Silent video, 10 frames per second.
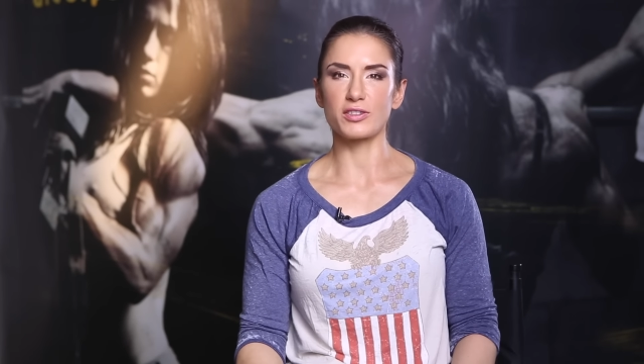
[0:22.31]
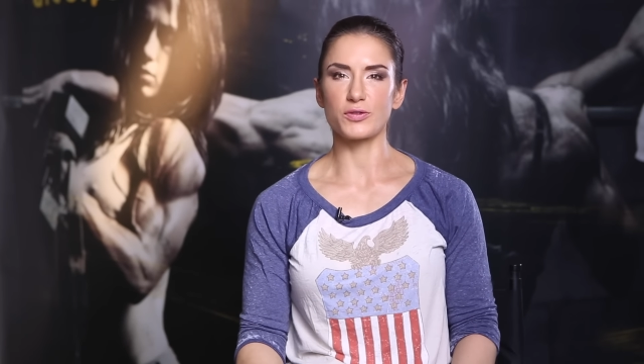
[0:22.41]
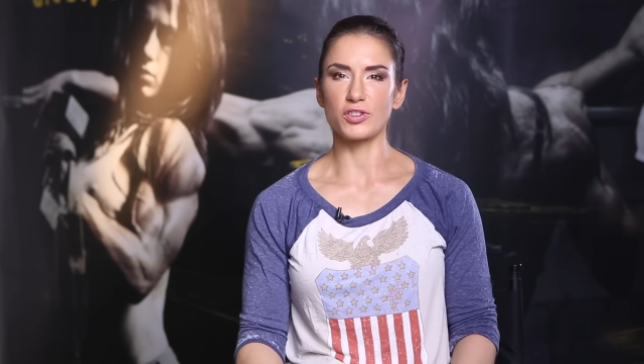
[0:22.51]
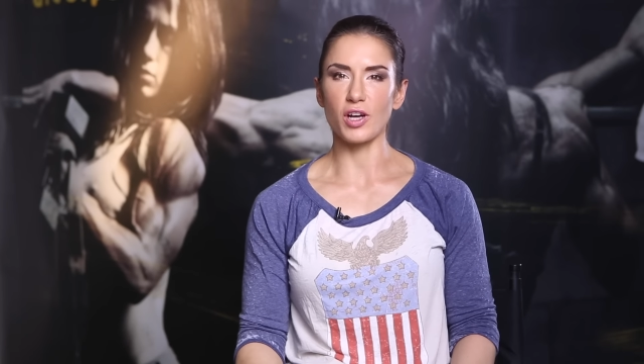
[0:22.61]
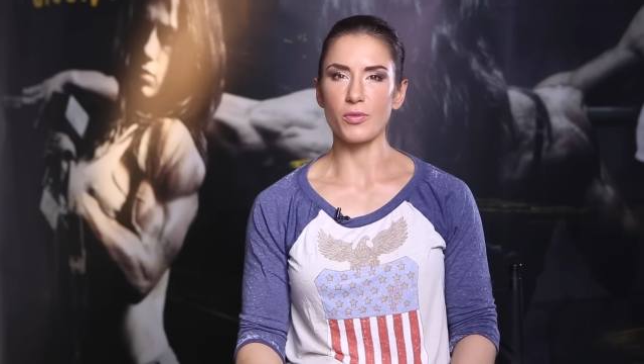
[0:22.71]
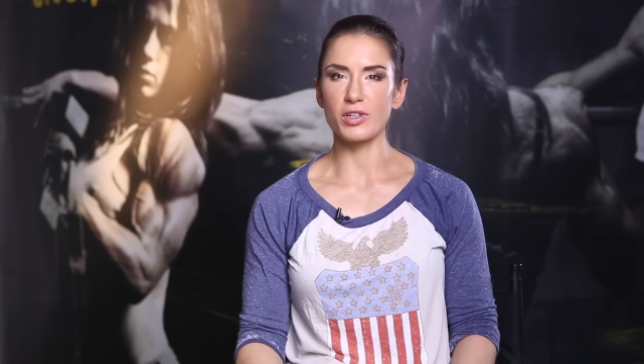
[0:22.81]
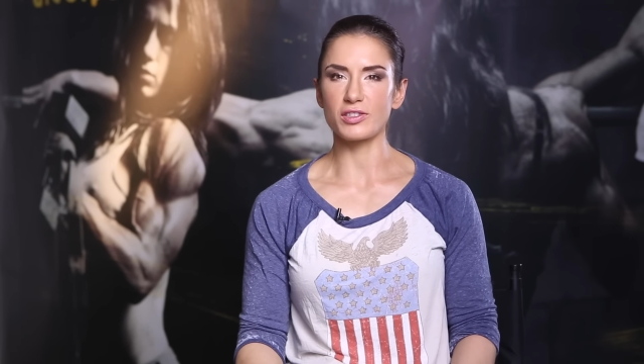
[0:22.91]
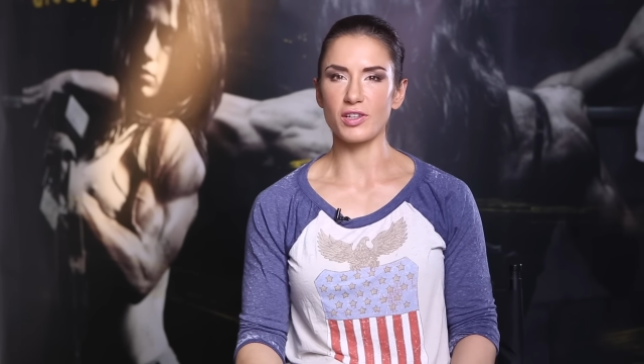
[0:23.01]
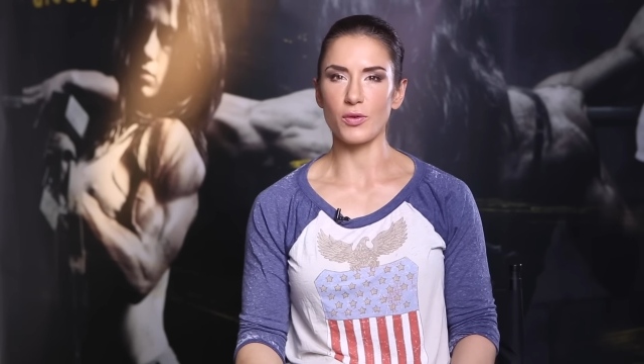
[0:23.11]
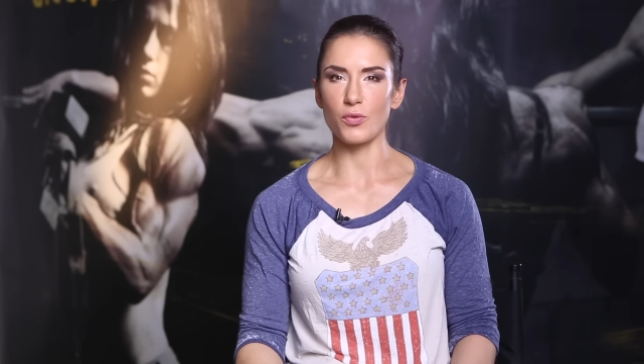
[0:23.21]
because for
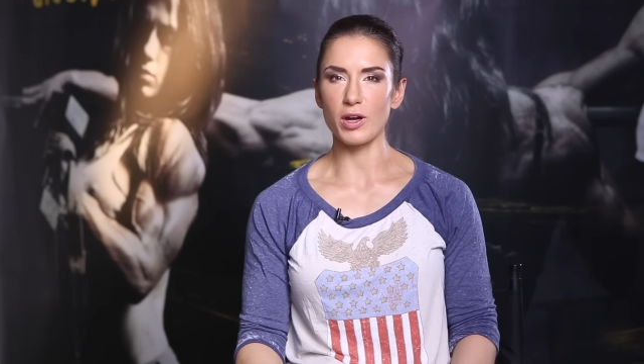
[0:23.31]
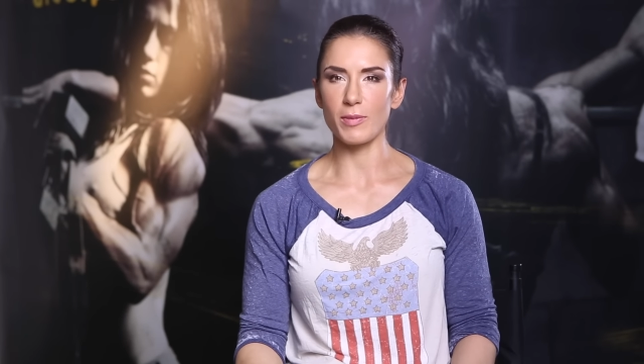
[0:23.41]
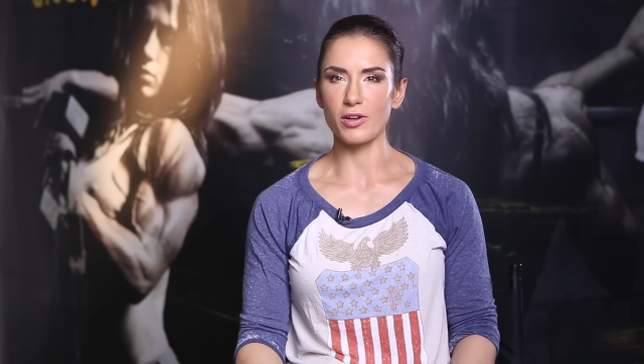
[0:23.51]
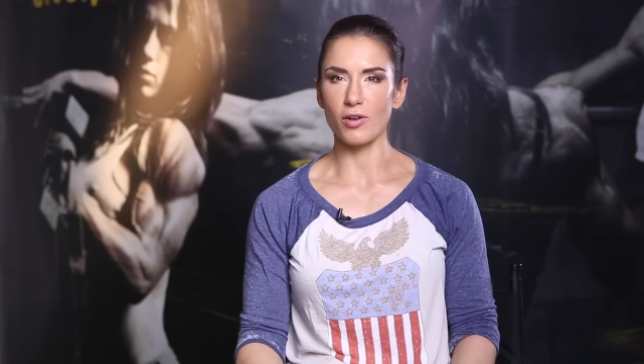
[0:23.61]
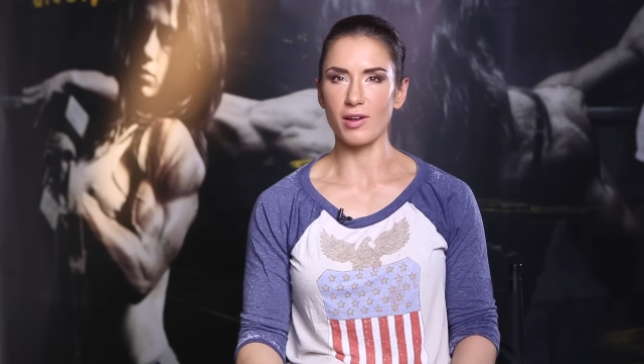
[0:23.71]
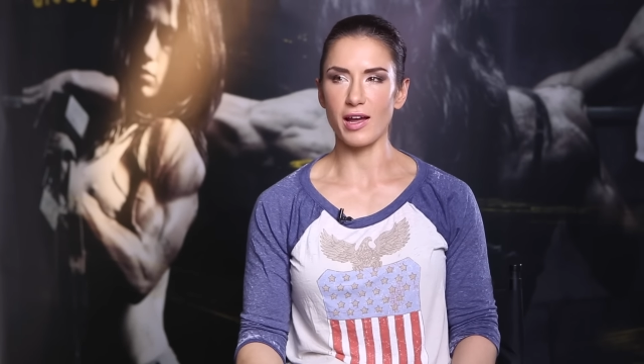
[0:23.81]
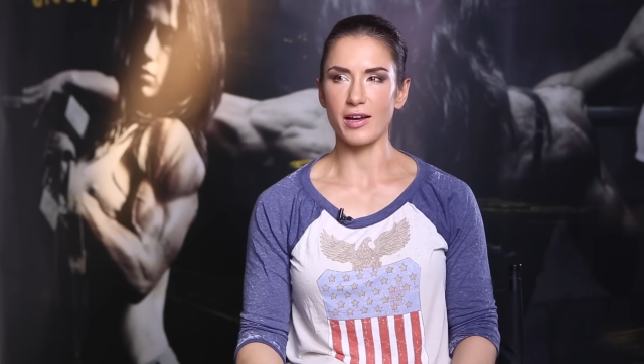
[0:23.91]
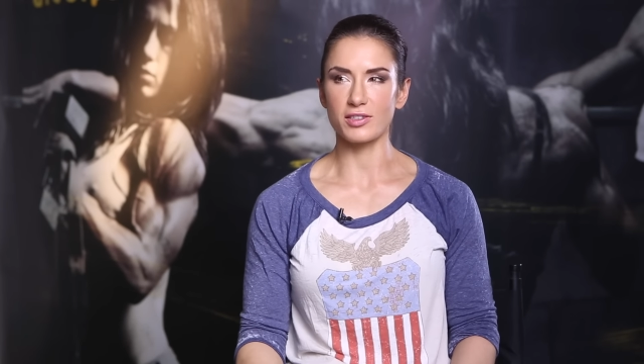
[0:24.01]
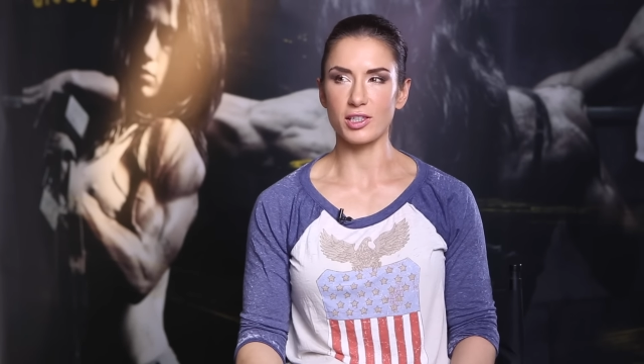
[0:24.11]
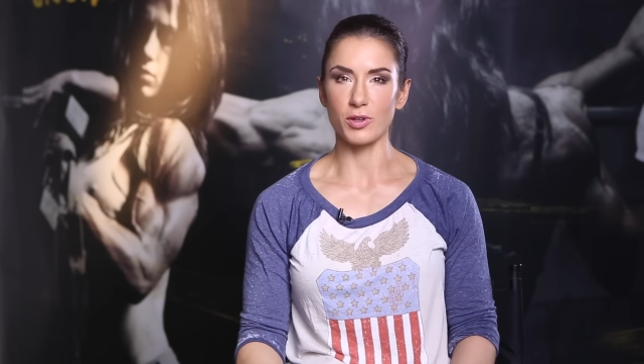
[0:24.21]
some reason women don't
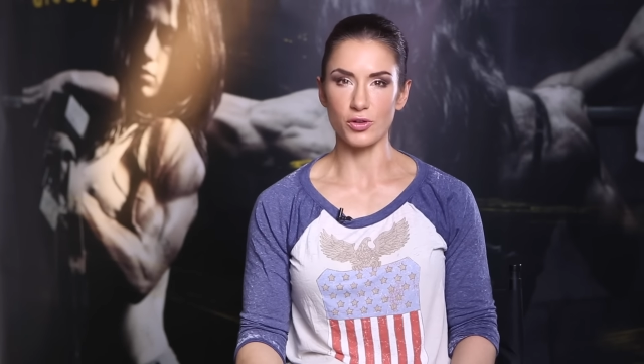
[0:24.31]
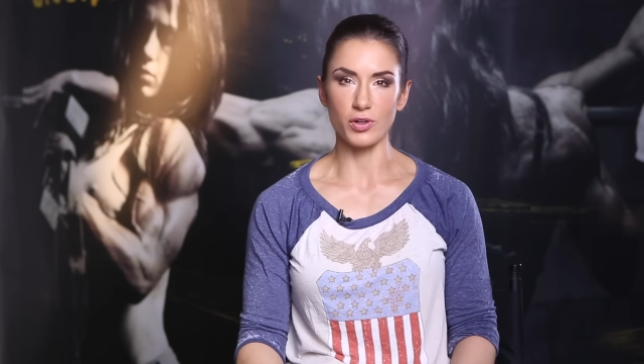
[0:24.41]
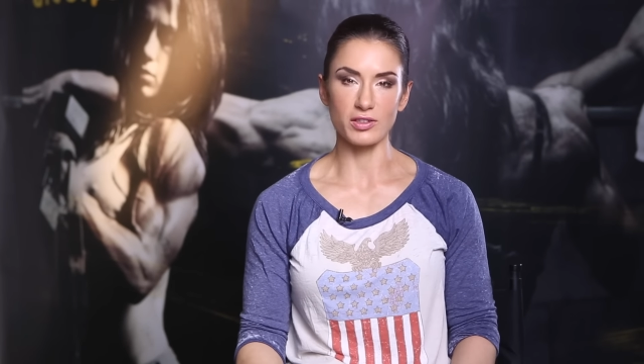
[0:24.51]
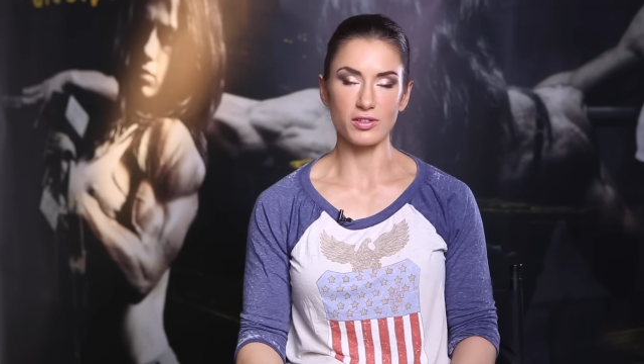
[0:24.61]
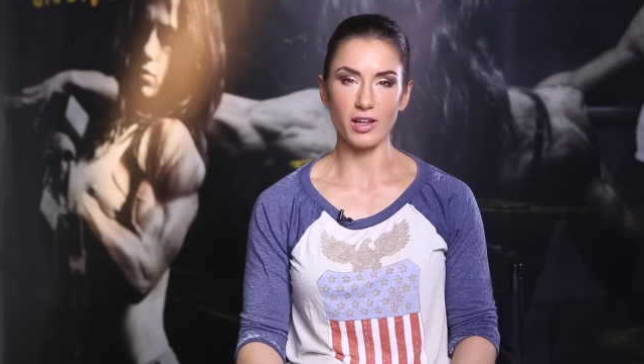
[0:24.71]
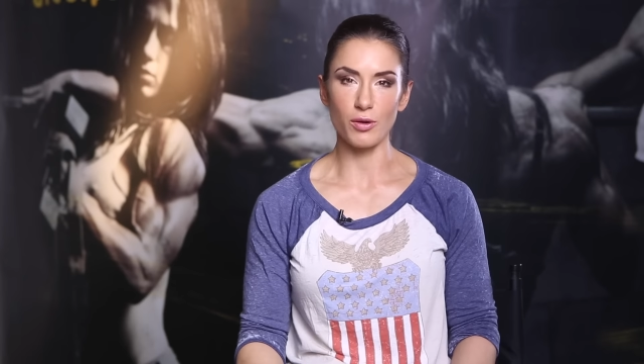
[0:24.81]
like symmetry,